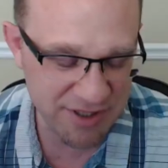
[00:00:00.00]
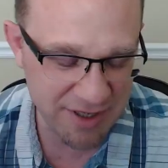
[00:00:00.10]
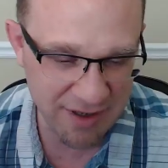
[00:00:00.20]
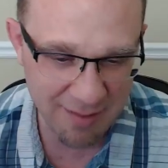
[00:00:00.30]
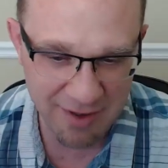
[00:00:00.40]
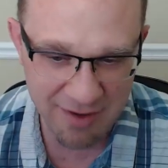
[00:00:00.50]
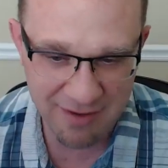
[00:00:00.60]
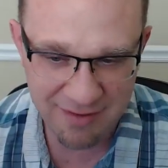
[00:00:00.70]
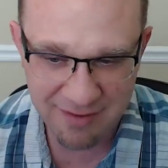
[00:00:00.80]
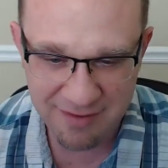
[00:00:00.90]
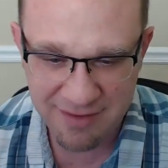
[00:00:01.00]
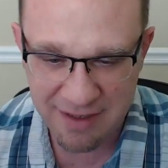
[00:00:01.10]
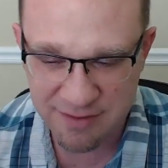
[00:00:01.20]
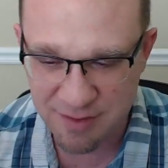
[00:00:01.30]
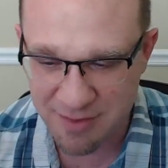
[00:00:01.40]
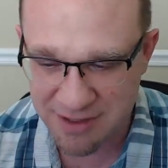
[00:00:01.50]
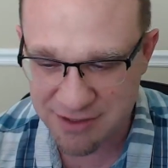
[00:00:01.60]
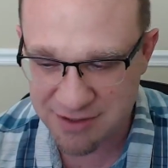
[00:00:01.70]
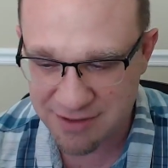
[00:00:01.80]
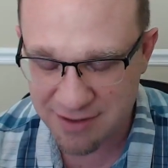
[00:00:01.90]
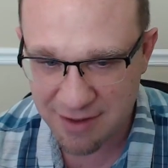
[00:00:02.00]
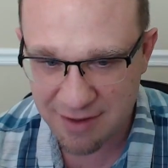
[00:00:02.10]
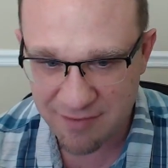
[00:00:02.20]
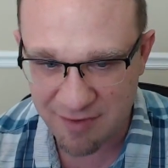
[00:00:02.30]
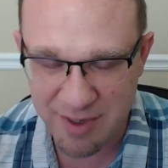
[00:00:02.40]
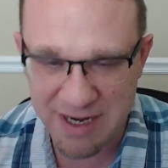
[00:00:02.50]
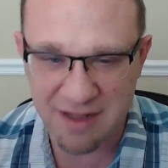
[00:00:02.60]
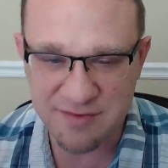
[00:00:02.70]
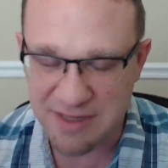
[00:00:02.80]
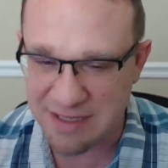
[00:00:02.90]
you coming on. Thank you so much. For everybody else, if you like the